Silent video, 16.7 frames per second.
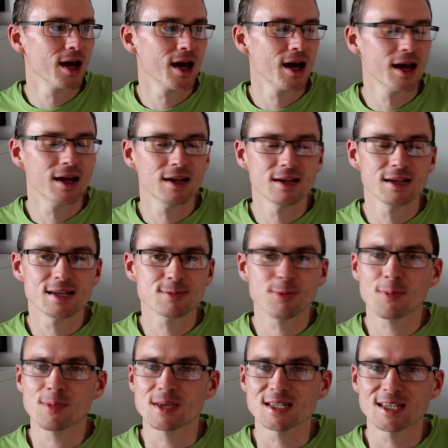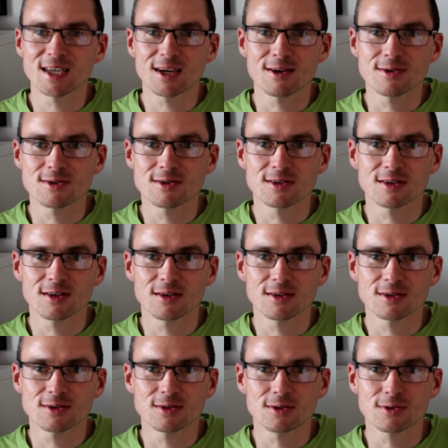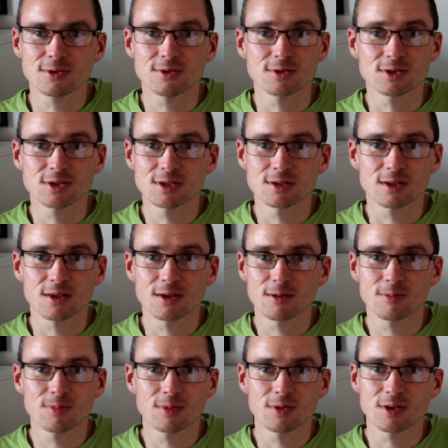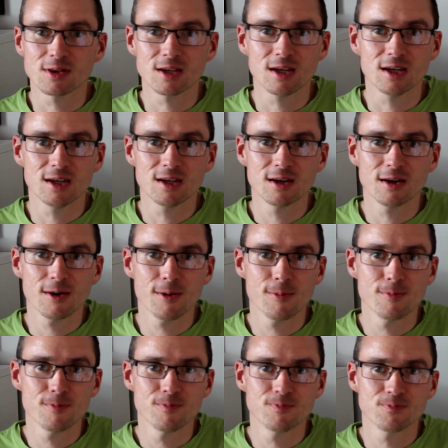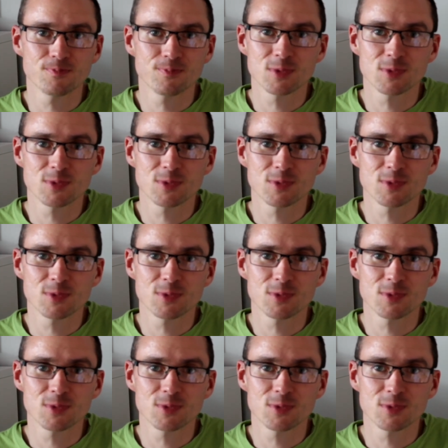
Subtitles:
and it's probably second to the Kutch, the